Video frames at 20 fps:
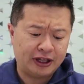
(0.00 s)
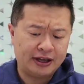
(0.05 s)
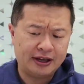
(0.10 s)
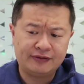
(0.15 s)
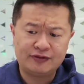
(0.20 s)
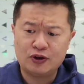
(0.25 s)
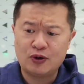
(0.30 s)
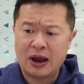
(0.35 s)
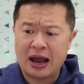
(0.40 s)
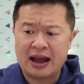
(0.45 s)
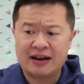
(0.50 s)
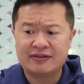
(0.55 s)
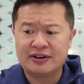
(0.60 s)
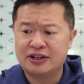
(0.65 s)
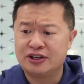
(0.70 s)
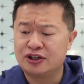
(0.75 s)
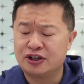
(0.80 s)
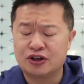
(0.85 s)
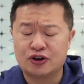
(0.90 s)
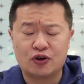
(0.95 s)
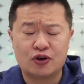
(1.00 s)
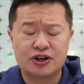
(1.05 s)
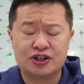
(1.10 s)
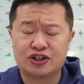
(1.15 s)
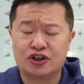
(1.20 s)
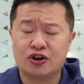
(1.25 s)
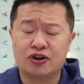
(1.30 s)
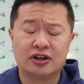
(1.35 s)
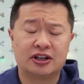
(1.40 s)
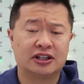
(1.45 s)
If you haven't, you can
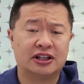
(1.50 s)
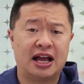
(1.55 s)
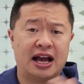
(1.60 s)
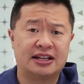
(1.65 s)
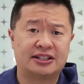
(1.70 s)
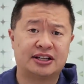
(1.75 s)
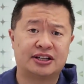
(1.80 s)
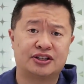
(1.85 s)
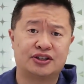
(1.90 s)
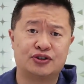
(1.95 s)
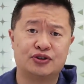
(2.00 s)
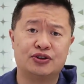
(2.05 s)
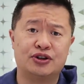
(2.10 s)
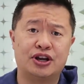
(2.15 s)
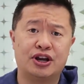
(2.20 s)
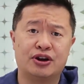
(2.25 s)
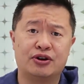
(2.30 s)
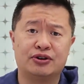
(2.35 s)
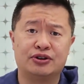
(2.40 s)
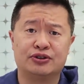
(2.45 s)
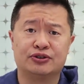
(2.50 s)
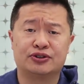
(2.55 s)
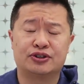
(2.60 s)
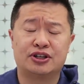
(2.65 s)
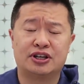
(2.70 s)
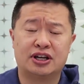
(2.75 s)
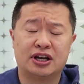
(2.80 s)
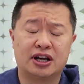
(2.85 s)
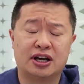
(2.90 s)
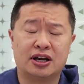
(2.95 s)
always go to Classic Studio and you'll
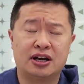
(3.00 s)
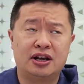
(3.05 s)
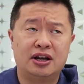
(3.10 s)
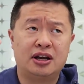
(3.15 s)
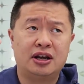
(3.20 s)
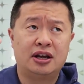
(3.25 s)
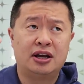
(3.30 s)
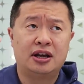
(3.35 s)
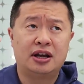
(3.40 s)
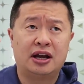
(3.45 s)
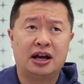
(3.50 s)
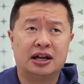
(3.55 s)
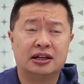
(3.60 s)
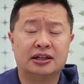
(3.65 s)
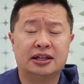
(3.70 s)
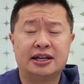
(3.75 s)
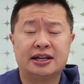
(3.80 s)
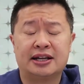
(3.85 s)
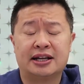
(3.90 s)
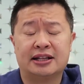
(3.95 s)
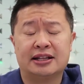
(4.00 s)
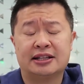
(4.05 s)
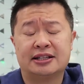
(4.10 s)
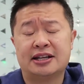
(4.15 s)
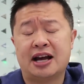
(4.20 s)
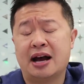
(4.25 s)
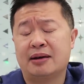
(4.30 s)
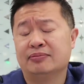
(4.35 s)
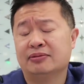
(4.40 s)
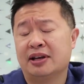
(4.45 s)
see a, a link in the
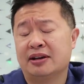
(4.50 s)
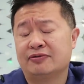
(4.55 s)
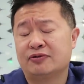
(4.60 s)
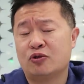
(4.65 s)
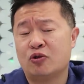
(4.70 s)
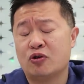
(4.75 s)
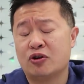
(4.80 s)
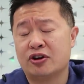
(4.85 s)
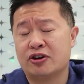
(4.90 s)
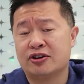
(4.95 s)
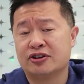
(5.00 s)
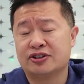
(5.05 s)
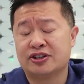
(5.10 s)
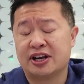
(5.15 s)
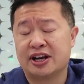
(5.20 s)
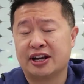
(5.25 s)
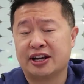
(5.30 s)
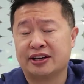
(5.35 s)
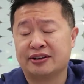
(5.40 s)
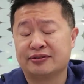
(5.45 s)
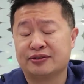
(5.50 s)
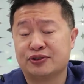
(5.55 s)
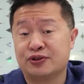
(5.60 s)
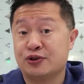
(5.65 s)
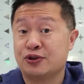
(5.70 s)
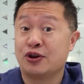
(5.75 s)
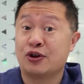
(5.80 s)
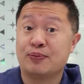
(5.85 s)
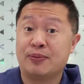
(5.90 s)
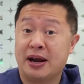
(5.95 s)
top left corner saying
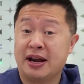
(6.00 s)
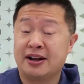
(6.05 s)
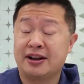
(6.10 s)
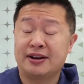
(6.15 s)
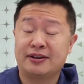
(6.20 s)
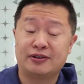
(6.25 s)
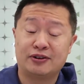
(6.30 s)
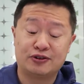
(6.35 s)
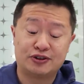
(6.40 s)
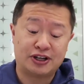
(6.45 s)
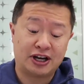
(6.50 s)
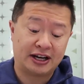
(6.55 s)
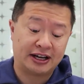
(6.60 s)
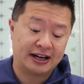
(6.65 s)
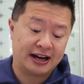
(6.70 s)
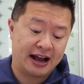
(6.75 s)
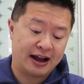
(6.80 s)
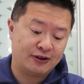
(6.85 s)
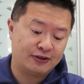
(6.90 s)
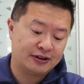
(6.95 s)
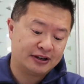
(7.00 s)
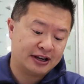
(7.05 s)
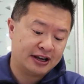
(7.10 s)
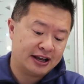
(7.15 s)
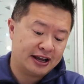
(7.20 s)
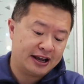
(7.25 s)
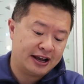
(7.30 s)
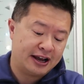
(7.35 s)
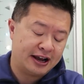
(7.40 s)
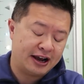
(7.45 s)
Studio Beta, go check it out.
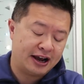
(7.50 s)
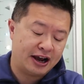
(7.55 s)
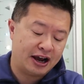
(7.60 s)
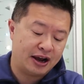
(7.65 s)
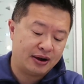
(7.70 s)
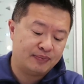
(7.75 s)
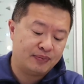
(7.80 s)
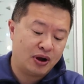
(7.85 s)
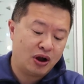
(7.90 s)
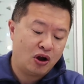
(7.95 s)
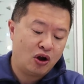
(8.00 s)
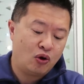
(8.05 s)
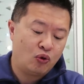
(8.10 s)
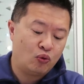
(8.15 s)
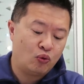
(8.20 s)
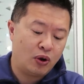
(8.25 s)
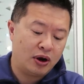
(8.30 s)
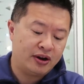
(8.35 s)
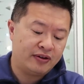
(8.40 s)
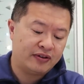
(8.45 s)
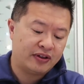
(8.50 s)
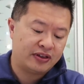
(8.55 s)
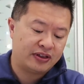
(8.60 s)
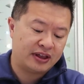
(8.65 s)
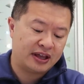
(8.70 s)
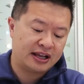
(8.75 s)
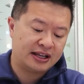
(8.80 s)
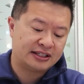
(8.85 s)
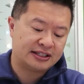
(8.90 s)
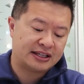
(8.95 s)
Um, one of the
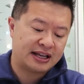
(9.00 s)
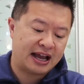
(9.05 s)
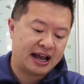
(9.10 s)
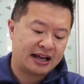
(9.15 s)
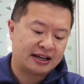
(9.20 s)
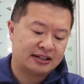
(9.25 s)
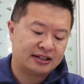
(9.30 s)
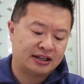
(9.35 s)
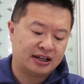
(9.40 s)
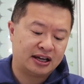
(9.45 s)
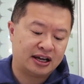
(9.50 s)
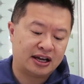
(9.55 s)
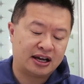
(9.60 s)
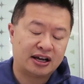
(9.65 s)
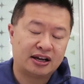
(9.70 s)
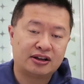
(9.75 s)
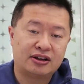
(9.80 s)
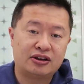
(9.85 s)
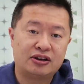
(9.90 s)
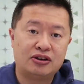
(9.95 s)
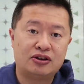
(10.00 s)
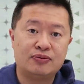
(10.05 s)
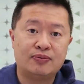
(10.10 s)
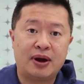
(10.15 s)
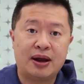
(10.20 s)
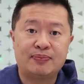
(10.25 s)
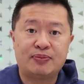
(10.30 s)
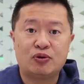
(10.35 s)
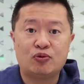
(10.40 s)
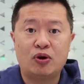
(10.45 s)
things that uh, you
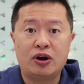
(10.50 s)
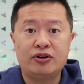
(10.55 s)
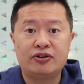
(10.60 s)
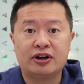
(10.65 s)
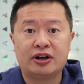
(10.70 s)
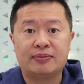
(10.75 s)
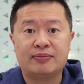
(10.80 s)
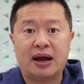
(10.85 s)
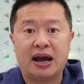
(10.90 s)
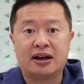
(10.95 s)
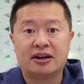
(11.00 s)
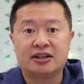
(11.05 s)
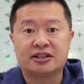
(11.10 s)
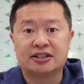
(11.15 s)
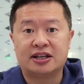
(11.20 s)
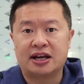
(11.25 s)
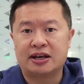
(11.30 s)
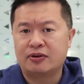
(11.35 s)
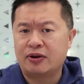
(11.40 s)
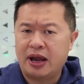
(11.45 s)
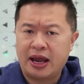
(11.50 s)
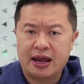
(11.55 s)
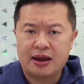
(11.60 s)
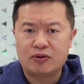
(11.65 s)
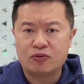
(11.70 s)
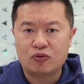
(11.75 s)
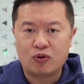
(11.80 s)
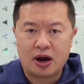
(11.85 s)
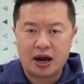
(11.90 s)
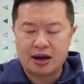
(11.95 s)
might be wondering about is like,
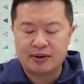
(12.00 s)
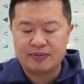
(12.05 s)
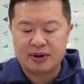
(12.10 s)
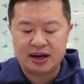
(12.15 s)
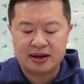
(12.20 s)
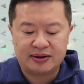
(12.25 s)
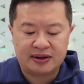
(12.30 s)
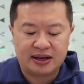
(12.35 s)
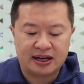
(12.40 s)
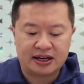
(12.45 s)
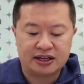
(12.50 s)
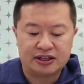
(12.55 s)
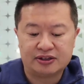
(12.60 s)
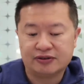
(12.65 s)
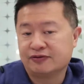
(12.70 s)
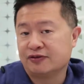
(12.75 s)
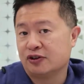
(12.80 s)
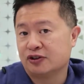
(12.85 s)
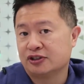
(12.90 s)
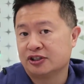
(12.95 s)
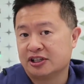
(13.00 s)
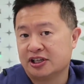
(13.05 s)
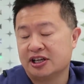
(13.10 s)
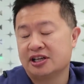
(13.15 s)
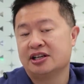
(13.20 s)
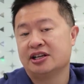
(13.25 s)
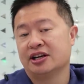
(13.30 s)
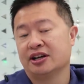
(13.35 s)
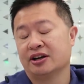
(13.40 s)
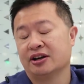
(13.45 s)
hey, why am I getting defaulted
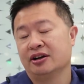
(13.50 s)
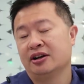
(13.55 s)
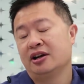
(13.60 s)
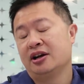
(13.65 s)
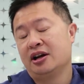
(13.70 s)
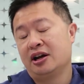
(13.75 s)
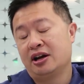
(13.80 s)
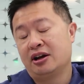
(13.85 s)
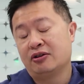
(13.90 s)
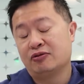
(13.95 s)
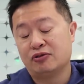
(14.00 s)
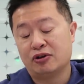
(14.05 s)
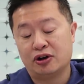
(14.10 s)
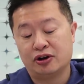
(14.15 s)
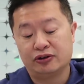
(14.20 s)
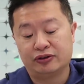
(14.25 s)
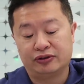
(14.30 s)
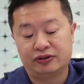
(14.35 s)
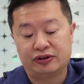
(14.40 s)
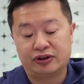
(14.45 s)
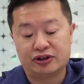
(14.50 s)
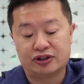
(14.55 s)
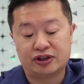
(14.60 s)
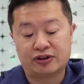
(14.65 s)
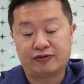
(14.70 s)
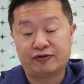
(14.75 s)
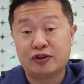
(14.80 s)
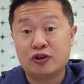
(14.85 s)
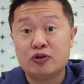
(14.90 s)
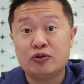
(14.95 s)
in here? Well,
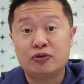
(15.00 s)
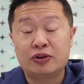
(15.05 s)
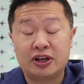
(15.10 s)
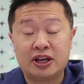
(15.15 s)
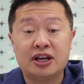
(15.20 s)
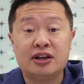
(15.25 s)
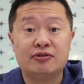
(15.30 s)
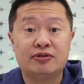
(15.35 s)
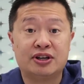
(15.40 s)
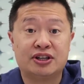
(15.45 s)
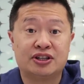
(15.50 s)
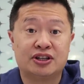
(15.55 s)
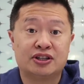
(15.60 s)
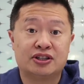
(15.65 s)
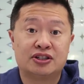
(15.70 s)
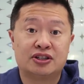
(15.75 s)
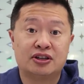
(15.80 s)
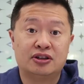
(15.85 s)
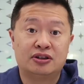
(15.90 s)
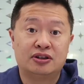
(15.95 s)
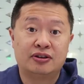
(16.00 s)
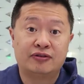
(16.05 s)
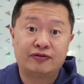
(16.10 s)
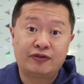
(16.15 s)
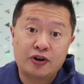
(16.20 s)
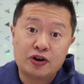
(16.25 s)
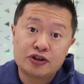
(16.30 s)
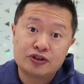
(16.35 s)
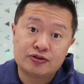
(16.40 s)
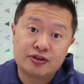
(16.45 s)
there's a few key reasons. The
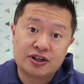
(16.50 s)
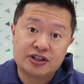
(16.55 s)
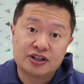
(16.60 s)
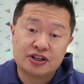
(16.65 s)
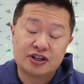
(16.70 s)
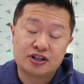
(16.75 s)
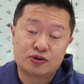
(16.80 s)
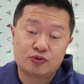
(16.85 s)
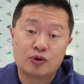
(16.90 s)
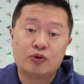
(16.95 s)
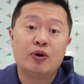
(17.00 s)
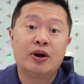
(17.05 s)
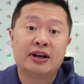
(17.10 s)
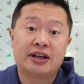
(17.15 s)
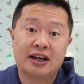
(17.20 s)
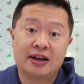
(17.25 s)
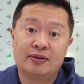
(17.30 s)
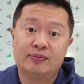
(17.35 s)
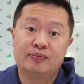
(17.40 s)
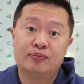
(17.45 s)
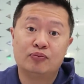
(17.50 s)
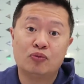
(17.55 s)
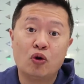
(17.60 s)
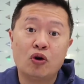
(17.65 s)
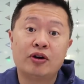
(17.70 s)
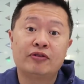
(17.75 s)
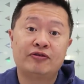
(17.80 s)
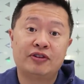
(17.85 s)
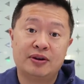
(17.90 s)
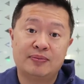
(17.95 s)
first reason is we want to get
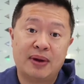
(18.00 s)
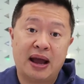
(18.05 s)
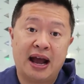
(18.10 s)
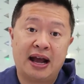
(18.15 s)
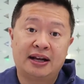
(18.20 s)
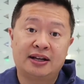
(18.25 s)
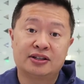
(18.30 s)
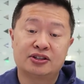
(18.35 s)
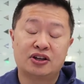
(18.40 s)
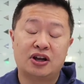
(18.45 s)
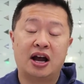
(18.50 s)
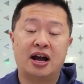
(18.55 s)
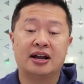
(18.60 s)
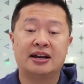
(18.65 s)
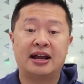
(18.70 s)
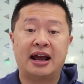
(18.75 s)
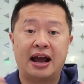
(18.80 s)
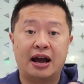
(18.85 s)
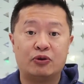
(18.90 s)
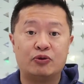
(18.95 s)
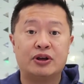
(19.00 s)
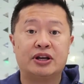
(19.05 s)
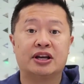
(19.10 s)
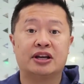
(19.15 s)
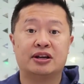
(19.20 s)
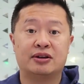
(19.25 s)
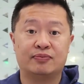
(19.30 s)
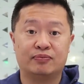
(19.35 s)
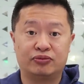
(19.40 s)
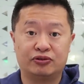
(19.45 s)
more feedback on how we
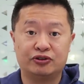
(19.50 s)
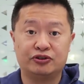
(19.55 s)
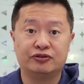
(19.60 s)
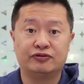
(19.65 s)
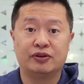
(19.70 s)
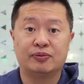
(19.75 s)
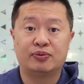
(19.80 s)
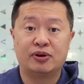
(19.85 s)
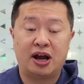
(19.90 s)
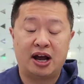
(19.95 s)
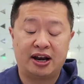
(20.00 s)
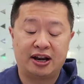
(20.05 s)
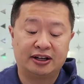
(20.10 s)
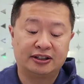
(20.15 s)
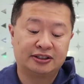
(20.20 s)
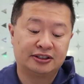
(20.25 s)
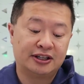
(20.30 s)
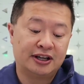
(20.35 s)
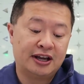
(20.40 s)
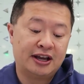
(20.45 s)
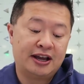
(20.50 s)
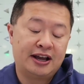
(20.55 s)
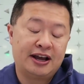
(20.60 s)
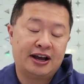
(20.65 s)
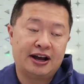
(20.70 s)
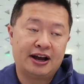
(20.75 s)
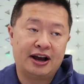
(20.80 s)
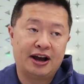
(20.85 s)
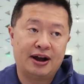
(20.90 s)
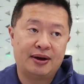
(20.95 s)
can improve the product
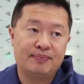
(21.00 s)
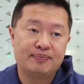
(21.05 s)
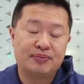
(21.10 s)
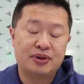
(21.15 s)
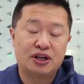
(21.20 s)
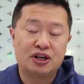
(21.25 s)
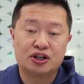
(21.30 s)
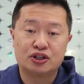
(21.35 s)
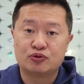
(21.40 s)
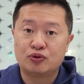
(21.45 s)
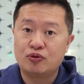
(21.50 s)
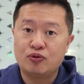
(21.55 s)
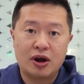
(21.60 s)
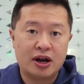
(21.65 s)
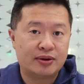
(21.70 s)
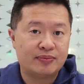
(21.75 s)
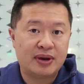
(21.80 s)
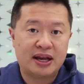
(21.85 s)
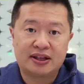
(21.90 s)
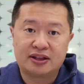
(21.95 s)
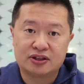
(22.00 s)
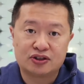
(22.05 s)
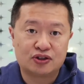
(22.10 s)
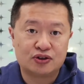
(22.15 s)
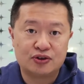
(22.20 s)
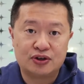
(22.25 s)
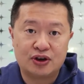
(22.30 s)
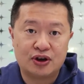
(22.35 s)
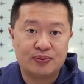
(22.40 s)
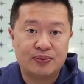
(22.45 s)
um, because we want to make the
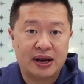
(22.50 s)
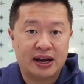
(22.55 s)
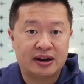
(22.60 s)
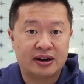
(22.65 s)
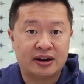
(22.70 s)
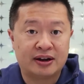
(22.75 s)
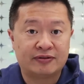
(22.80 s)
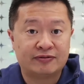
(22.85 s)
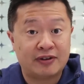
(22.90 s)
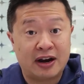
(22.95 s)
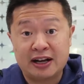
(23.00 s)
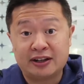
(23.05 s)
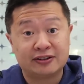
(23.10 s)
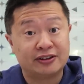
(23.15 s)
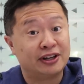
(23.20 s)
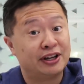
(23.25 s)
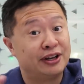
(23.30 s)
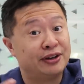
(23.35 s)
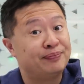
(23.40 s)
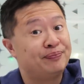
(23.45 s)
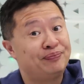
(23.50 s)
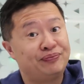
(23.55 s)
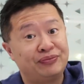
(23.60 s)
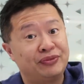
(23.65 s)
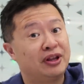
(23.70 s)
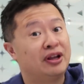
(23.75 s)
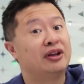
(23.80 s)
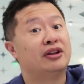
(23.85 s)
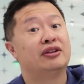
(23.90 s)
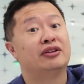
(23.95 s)
studio beta, frankly,
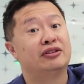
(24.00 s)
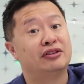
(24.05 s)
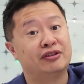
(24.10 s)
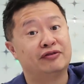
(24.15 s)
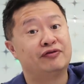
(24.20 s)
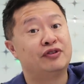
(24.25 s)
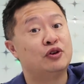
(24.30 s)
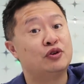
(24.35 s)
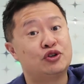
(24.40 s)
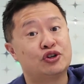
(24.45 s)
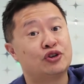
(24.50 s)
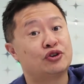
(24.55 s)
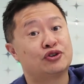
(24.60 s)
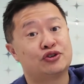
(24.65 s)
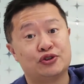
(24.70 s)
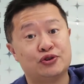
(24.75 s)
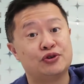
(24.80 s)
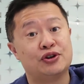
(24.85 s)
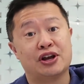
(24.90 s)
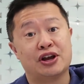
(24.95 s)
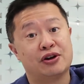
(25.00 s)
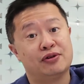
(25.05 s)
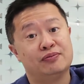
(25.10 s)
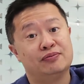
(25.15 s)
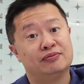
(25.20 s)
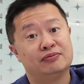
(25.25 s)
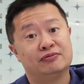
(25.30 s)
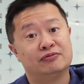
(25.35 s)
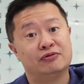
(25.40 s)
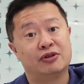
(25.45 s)
the future studio
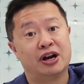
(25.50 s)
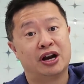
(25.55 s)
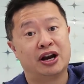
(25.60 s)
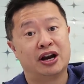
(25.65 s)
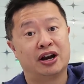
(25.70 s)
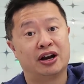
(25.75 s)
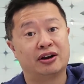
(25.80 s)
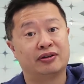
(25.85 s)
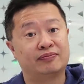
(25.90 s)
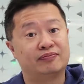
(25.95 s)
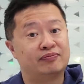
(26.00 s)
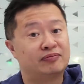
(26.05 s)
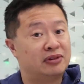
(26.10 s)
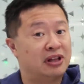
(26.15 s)
where